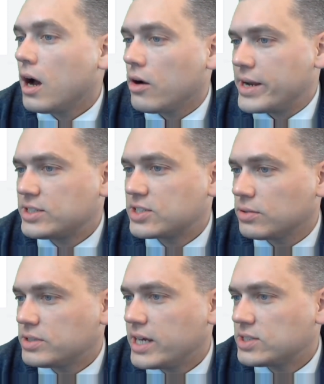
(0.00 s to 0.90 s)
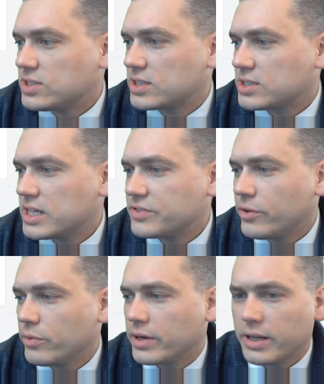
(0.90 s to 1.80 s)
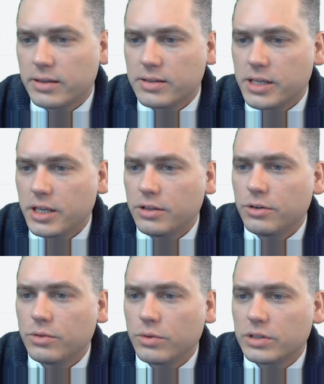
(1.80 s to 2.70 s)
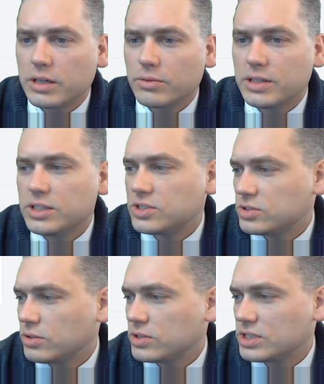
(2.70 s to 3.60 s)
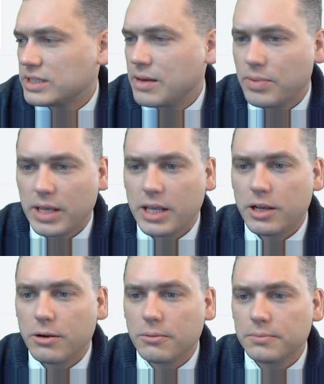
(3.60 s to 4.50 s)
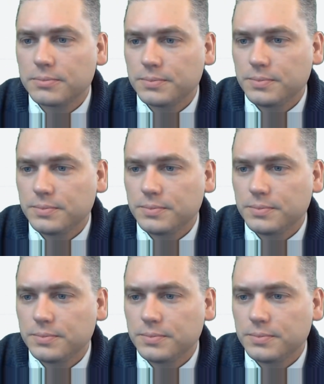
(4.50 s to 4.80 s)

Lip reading: All right, so test successful. We're going to continue. We're done with this search step here.